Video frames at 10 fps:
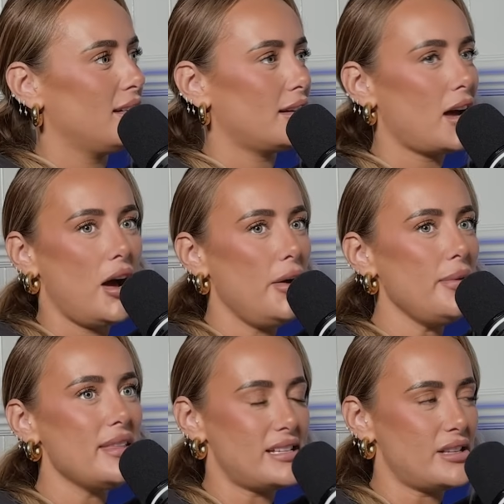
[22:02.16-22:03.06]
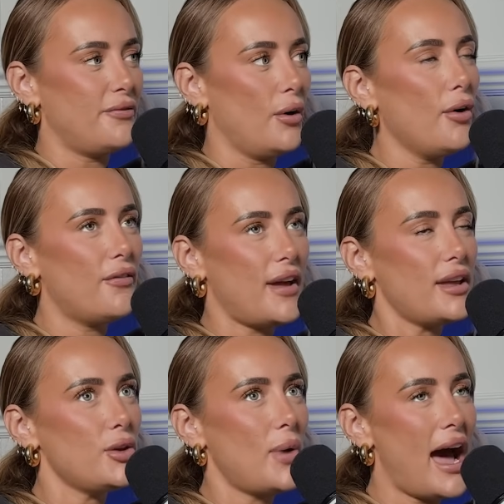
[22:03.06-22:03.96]
No, it is a
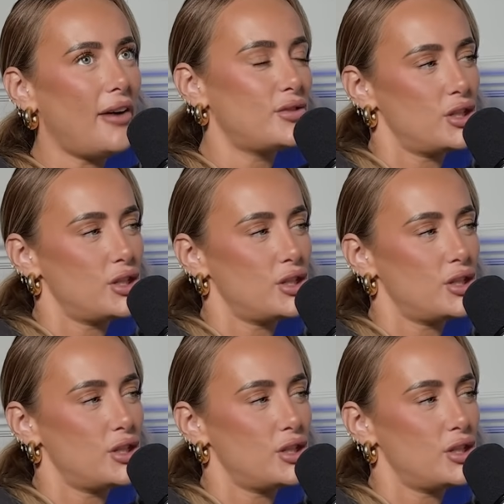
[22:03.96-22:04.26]
forfeit. You have to